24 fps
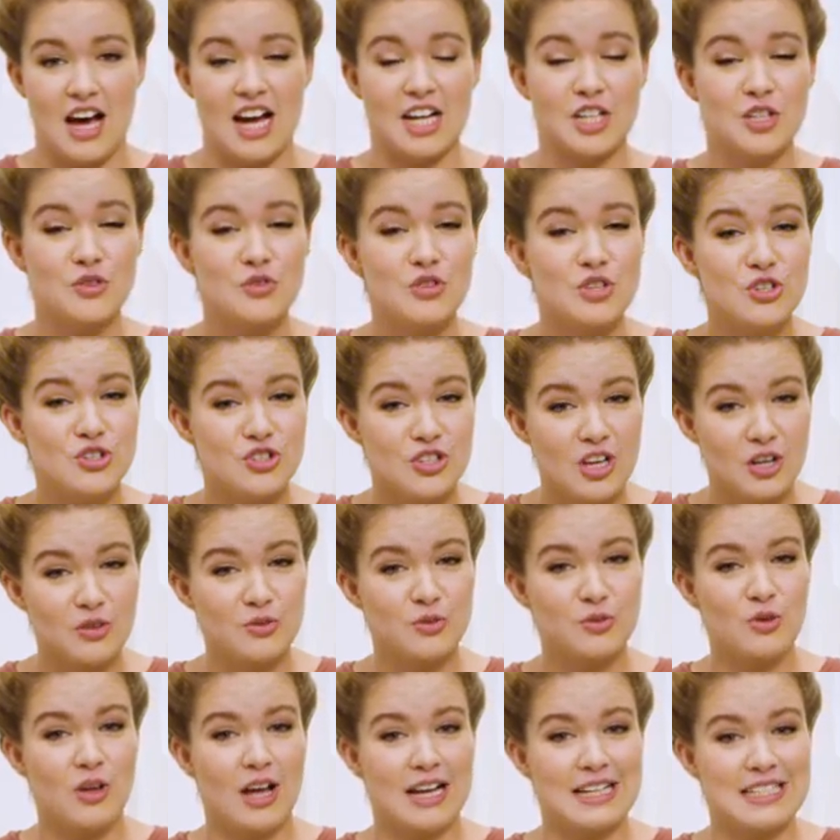I knew the
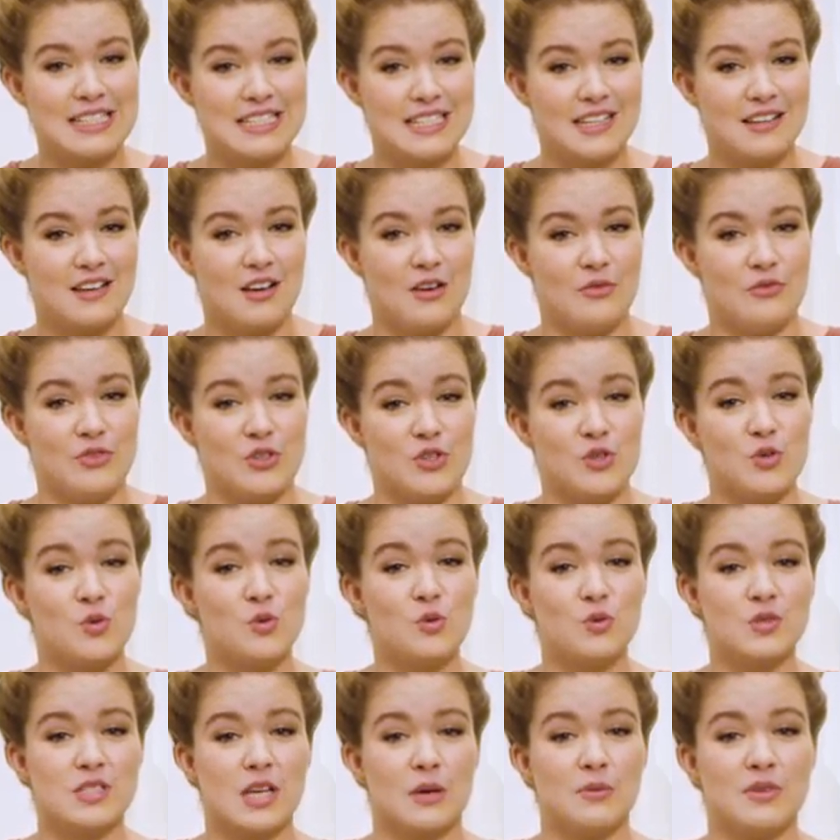general idea of the
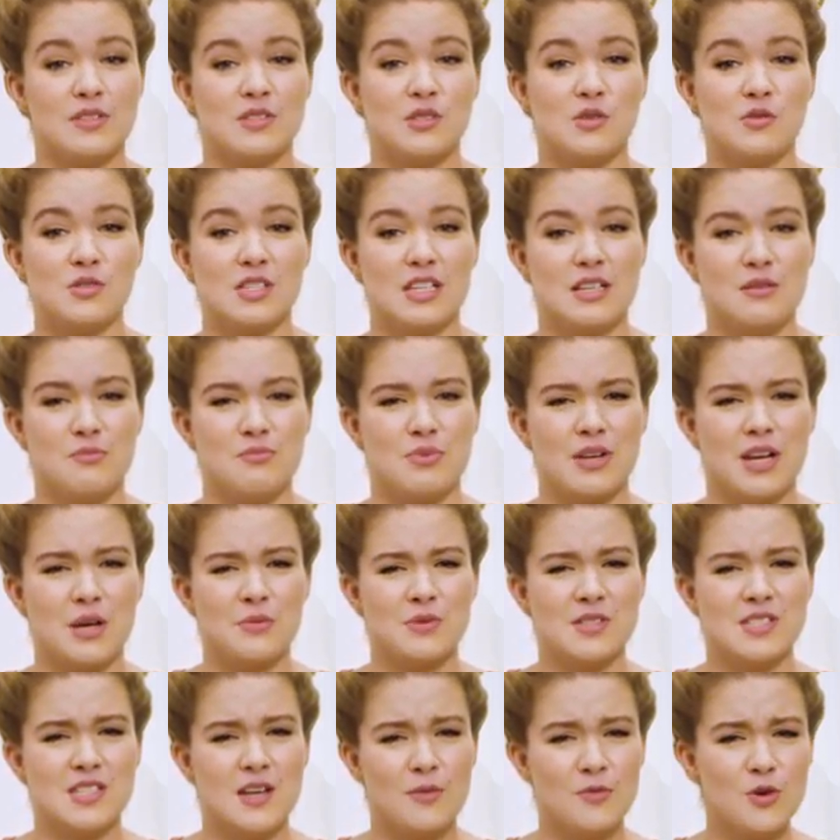tools I was using, but I
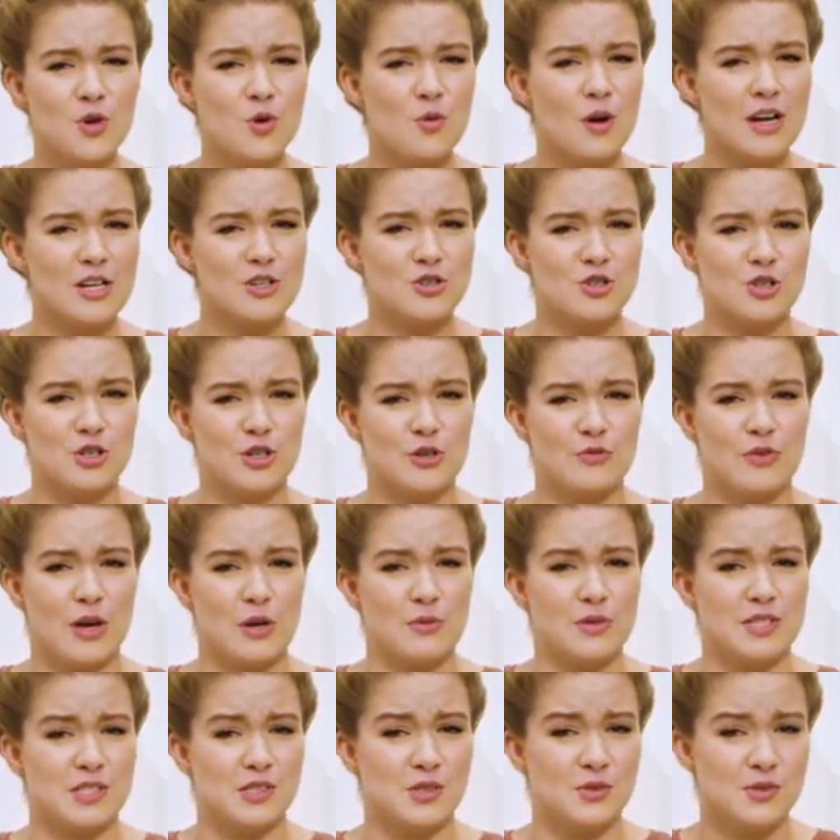was never quite sure if
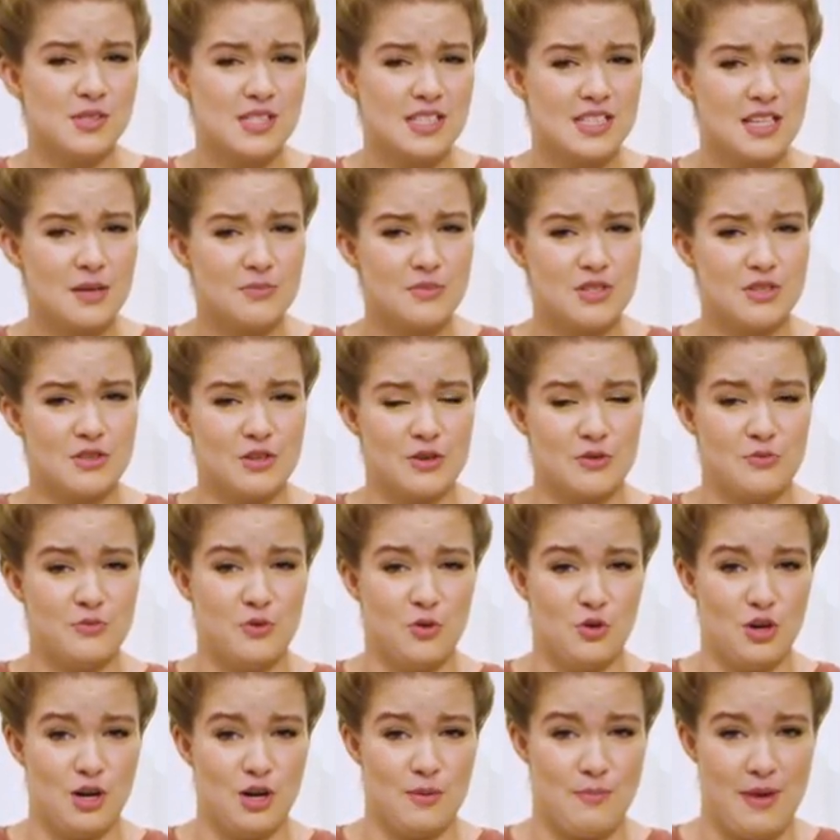I was using them to their
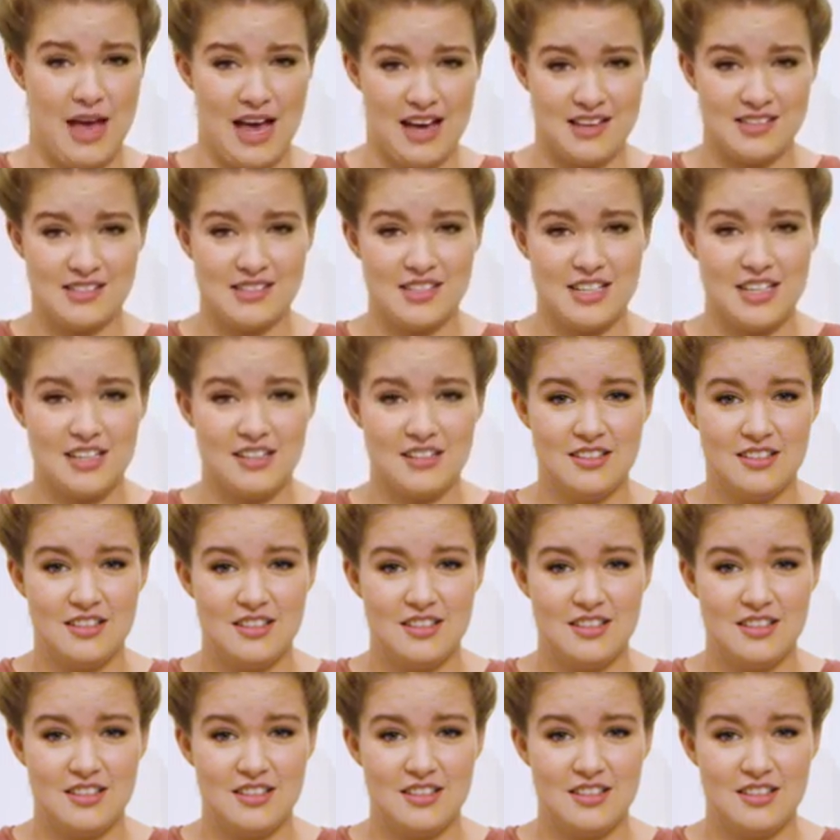full capacity.